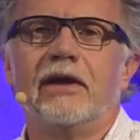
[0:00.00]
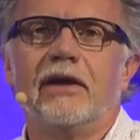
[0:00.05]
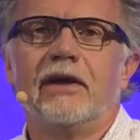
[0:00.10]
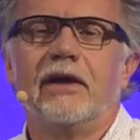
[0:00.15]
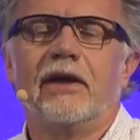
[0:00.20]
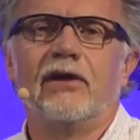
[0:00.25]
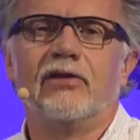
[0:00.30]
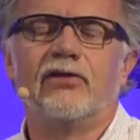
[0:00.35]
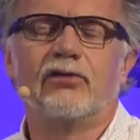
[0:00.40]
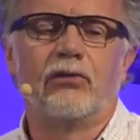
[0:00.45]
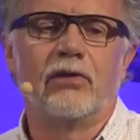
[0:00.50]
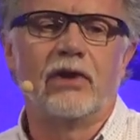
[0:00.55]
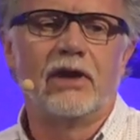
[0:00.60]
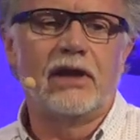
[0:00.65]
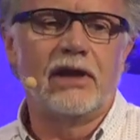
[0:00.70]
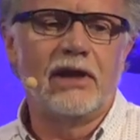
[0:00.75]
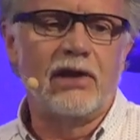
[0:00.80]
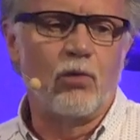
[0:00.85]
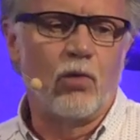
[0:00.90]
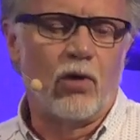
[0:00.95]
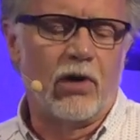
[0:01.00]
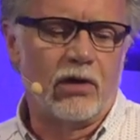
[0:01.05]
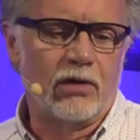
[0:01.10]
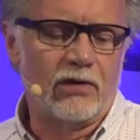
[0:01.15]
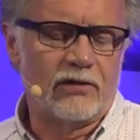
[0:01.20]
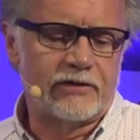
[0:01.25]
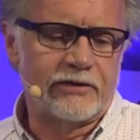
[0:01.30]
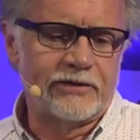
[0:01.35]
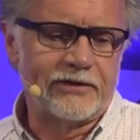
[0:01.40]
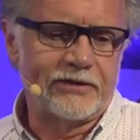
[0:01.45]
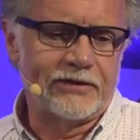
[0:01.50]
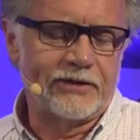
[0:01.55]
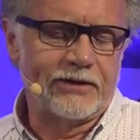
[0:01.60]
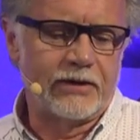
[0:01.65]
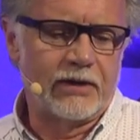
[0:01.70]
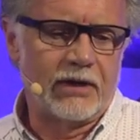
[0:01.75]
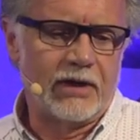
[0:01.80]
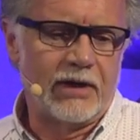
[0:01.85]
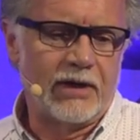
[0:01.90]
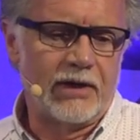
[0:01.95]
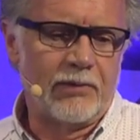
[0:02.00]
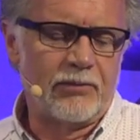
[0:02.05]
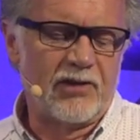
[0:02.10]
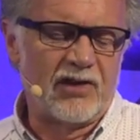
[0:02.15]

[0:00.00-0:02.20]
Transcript: is really what um,